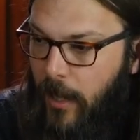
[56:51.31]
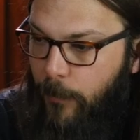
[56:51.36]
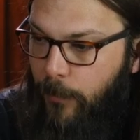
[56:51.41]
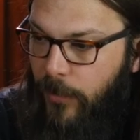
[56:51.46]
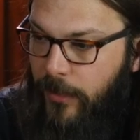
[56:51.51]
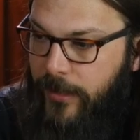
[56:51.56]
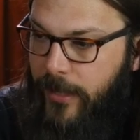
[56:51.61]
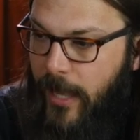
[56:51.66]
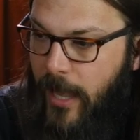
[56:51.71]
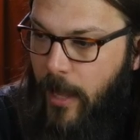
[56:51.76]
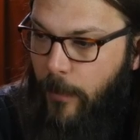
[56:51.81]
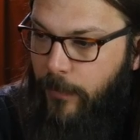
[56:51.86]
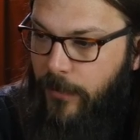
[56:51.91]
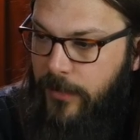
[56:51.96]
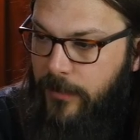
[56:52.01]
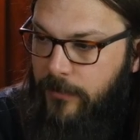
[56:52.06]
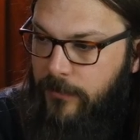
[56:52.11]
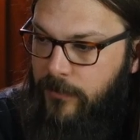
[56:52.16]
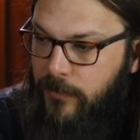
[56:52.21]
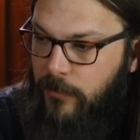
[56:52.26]
Pretty
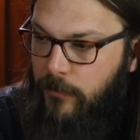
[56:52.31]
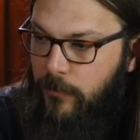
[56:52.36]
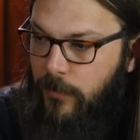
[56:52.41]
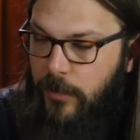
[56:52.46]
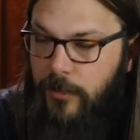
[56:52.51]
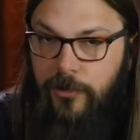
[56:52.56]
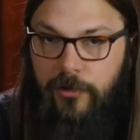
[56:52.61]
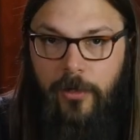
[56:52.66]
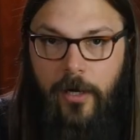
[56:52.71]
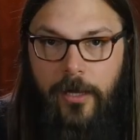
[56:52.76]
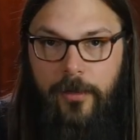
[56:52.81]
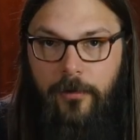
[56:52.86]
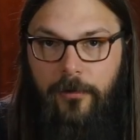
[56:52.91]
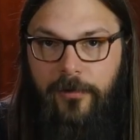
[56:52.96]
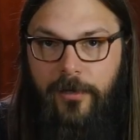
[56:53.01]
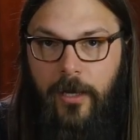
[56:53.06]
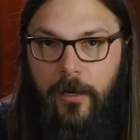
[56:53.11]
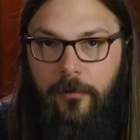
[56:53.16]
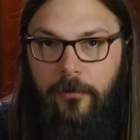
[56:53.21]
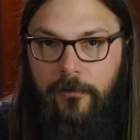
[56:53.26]
happy to try those
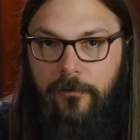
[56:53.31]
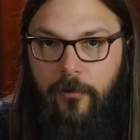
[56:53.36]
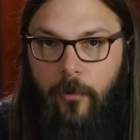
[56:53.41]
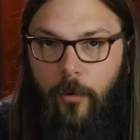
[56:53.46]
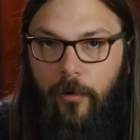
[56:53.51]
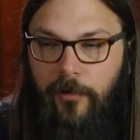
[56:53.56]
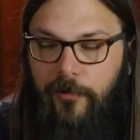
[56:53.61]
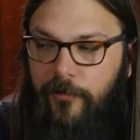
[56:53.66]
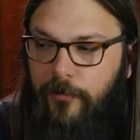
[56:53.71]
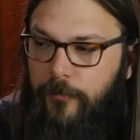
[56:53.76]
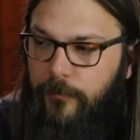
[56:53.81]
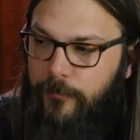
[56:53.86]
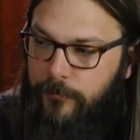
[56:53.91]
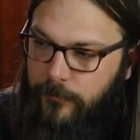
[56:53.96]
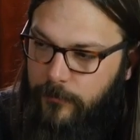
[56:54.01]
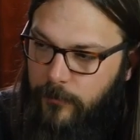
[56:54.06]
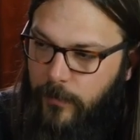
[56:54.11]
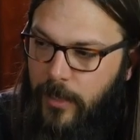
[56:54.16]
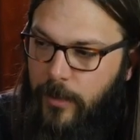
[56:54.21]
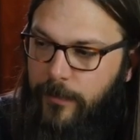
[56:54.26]
out. And of course,
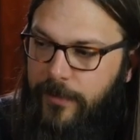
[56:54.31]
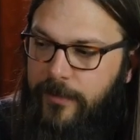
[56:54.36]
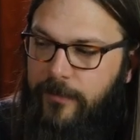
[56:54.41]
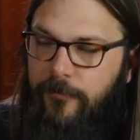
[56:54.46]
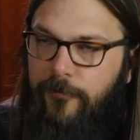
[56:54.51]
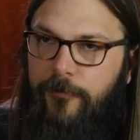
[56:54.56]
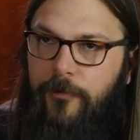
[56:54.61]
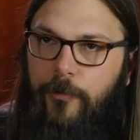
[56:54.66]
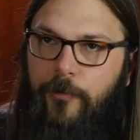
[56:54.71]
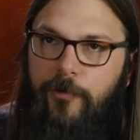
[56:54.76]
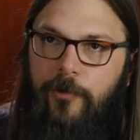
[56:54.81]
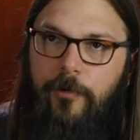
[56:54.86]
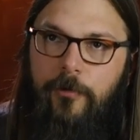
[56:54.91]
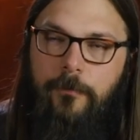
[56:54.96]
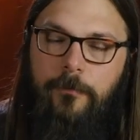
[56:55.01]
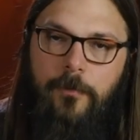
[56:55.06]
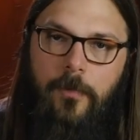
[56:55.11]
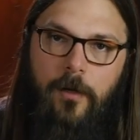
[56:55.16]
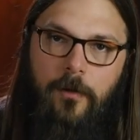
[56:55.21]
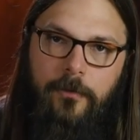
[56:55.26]
maybe in the future,
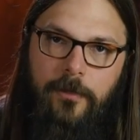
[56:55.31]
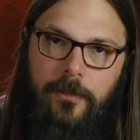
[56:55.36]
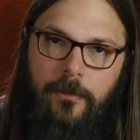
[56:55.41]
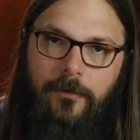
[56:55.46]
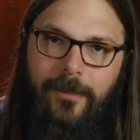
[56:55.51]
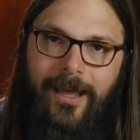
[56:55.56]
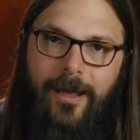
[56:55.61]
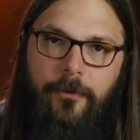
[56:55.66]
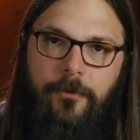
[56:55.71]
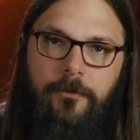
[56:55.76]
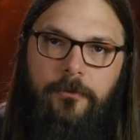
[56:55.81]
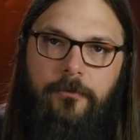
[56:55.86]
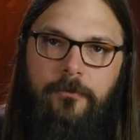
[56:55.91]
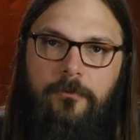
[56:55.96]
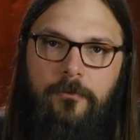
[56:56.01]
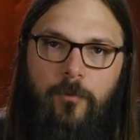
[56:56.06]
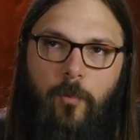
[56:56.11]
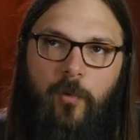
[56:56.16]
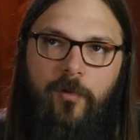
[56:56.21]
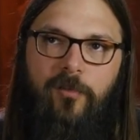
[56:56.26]
I'll get a Lowden.
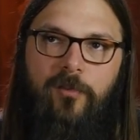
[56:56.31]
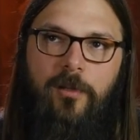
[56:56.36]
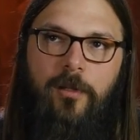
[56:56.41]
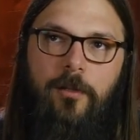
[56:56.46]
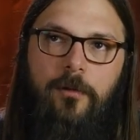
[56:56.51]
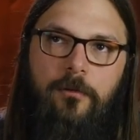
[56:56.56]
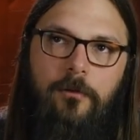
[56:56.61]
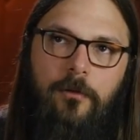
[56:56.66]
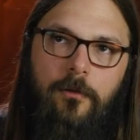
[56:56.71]
We'll see.